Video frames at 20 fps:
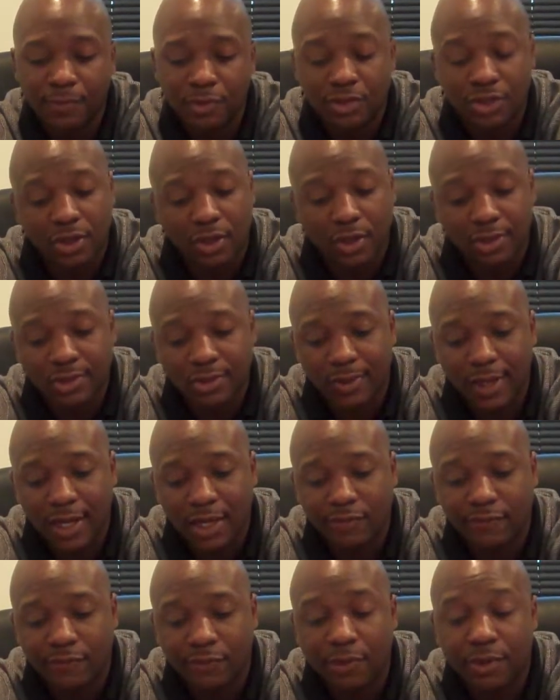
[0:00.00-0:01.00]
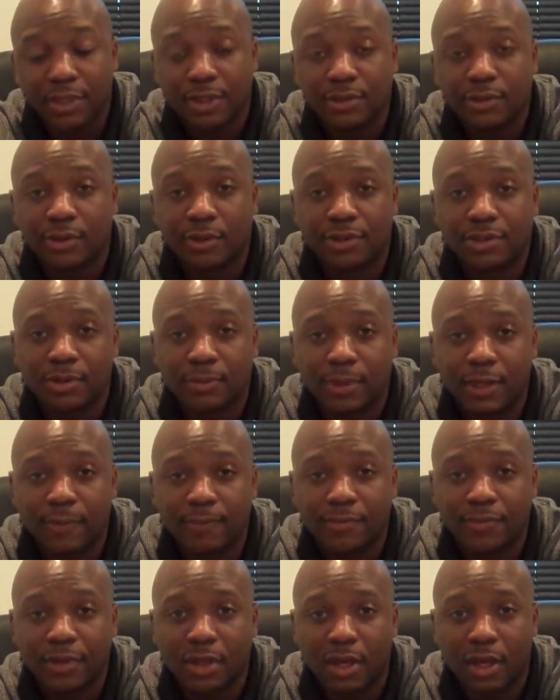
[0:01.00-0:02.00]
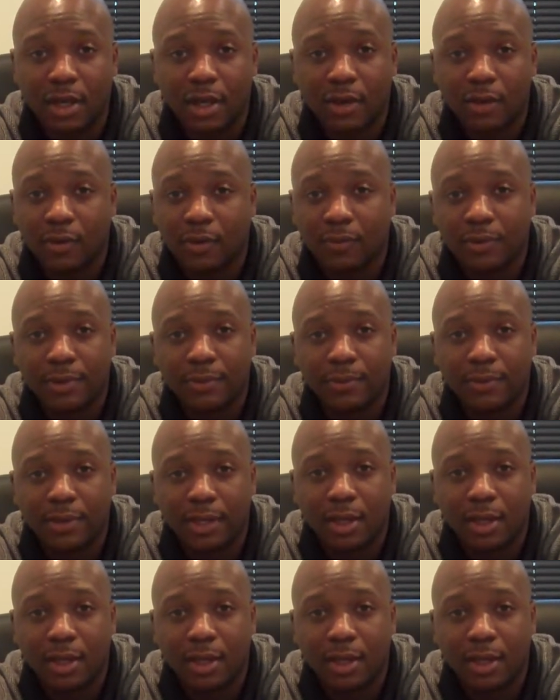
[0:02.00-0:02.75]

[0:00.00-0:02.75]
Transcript: You should also ask for an endorsement. We've